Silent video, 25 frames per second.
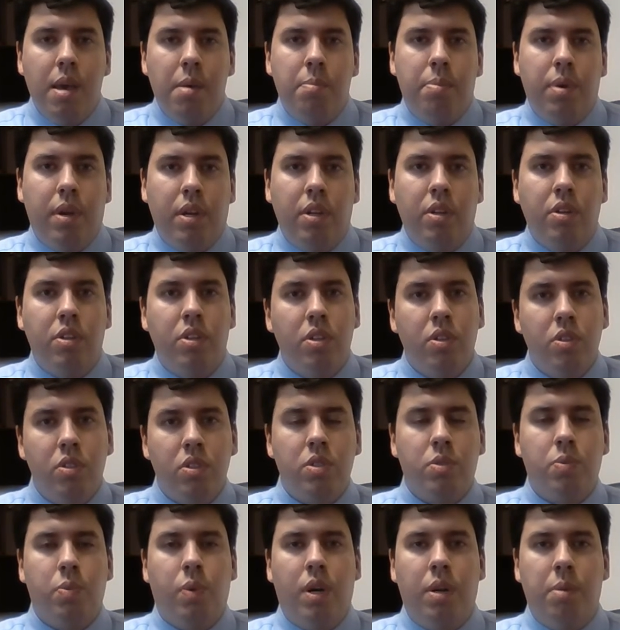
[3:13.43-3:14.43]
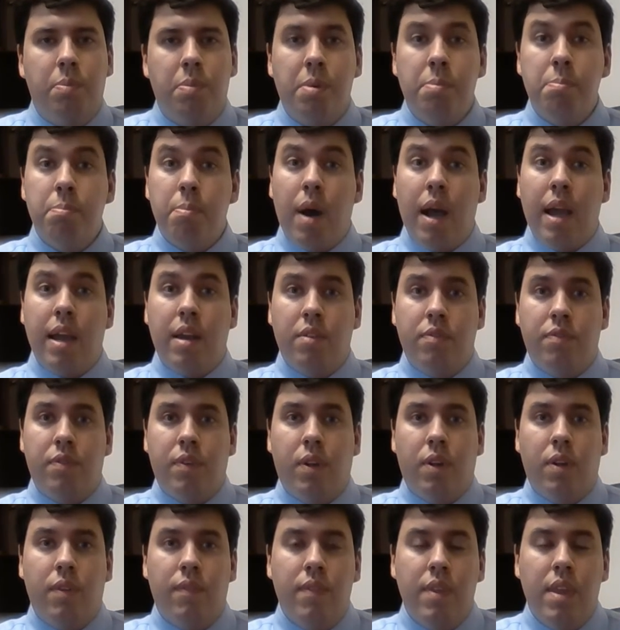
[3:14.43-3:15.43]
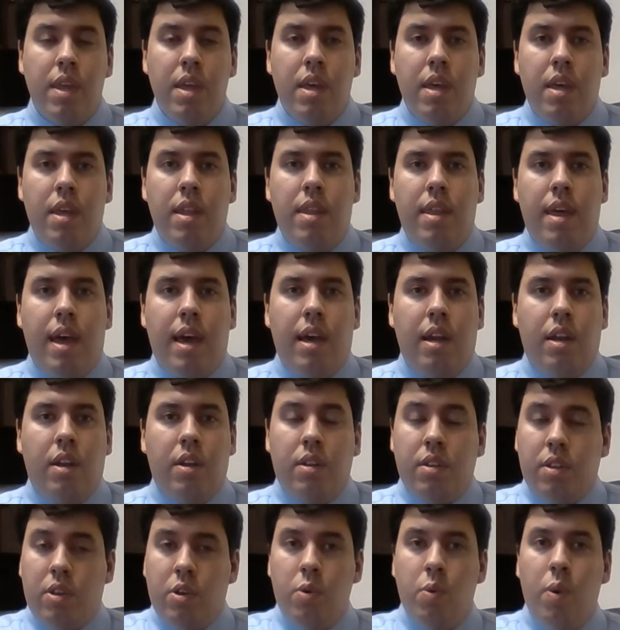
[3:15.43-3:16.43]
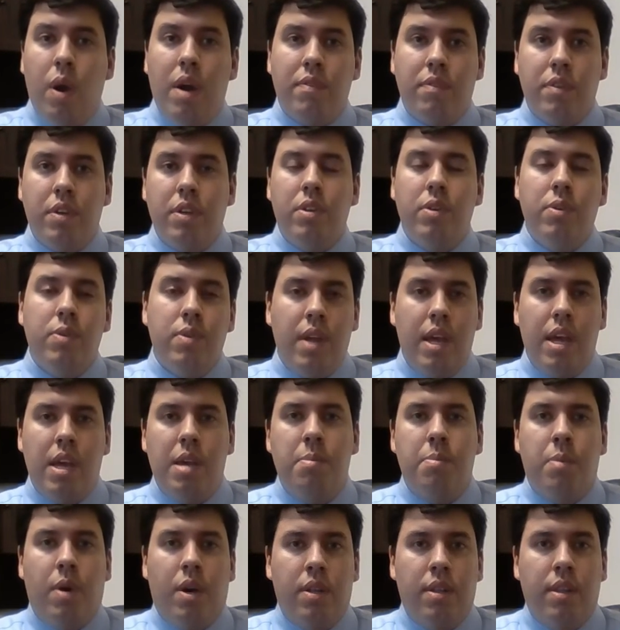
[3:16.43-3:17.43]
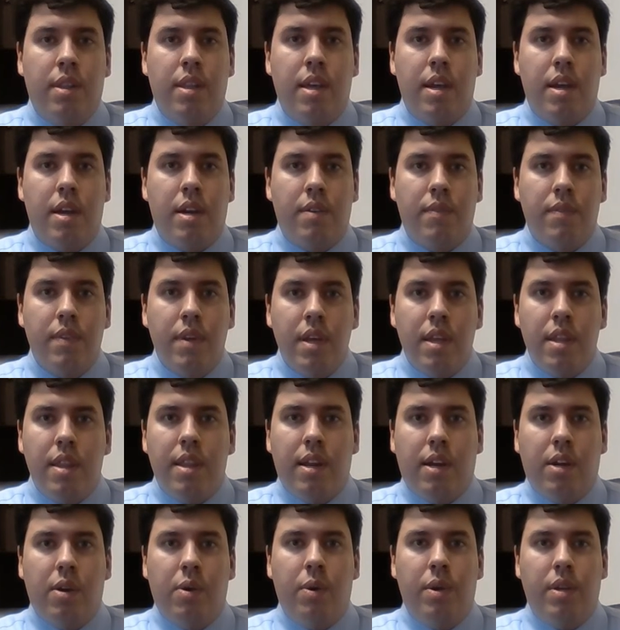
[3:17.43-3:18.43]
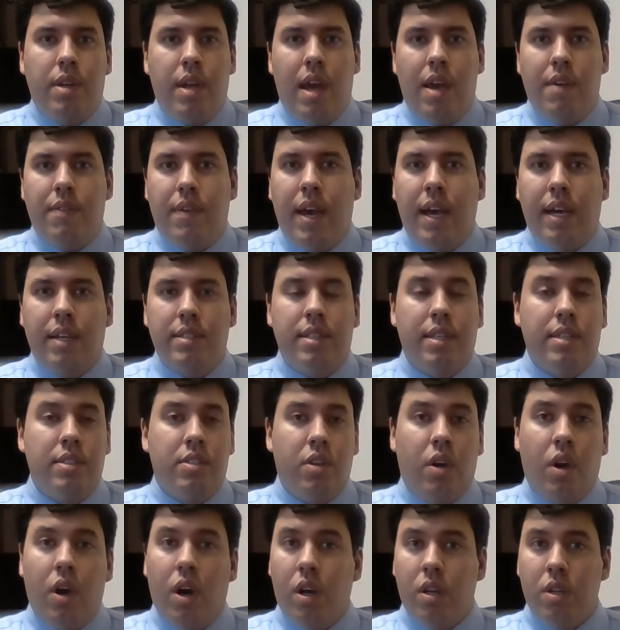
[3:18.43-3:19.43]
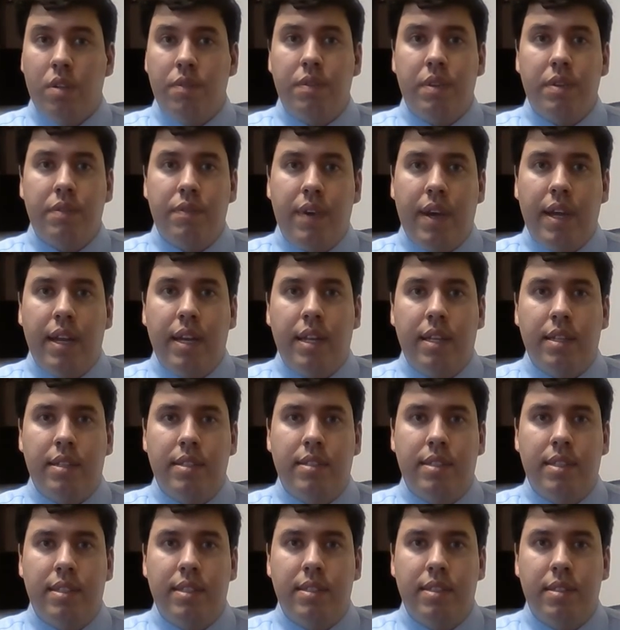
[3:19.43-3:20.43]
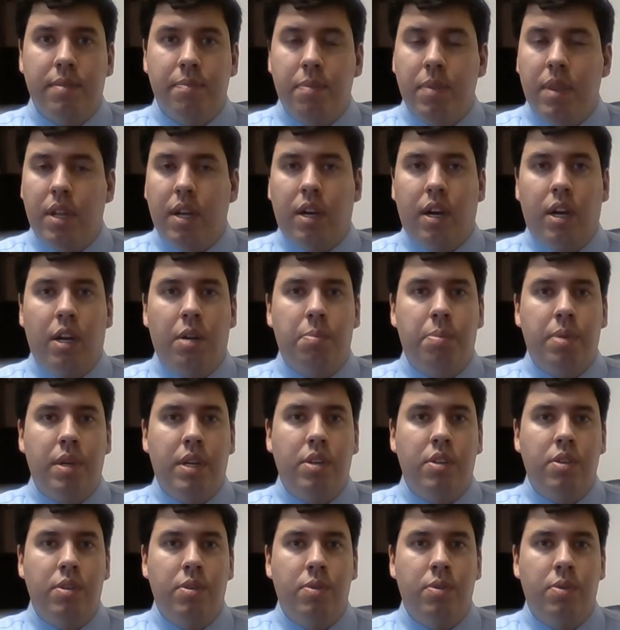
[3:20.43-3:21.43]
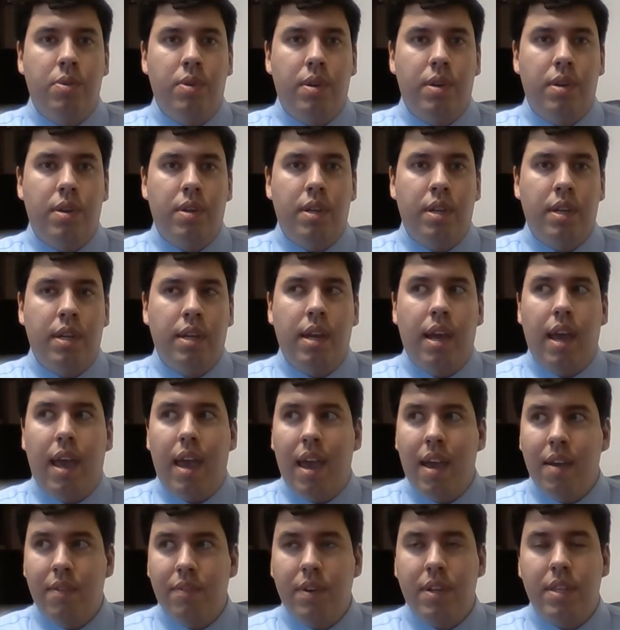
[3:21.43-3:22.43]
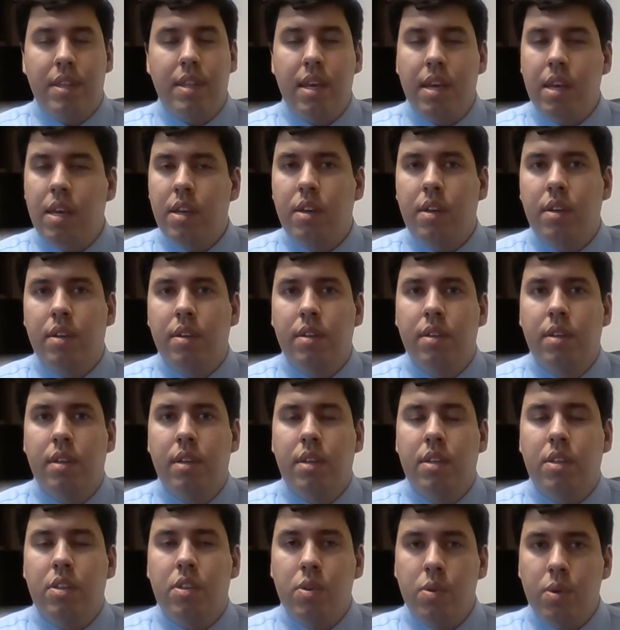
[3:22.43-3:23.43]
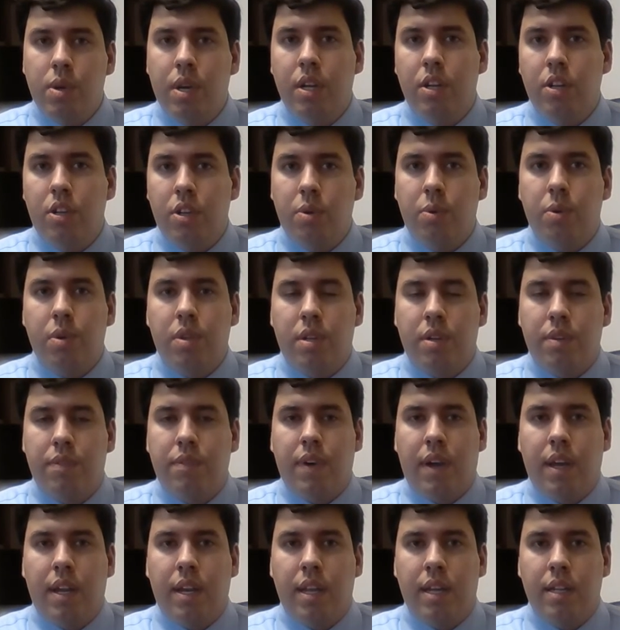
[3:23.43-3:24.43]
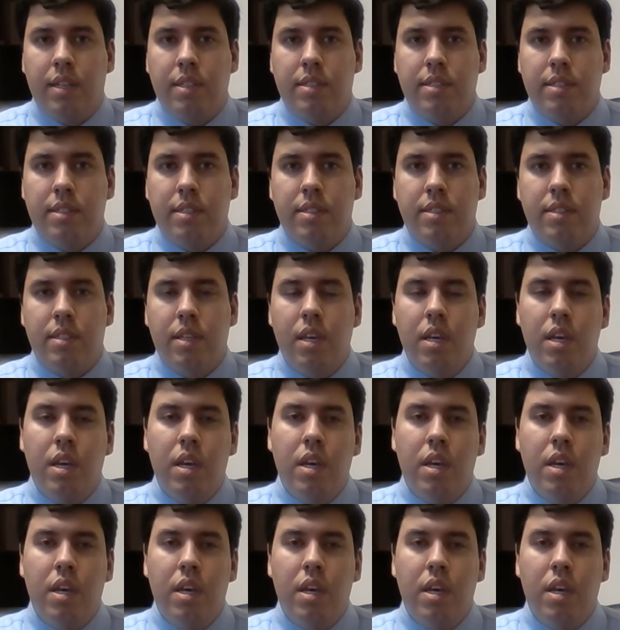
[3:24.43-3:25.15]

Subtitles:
but you do just want to be mindful that whoever you name on there, they're going to have access to all of your finances. They're going to be doing everything you can do with your finances.